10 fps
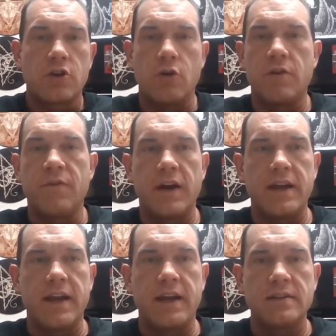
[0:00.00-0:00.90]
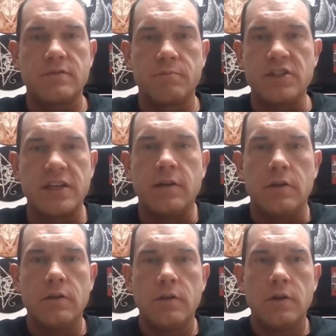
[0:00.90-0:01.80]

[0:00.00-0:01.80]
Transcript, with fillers: Go to fucking uh, Brazil.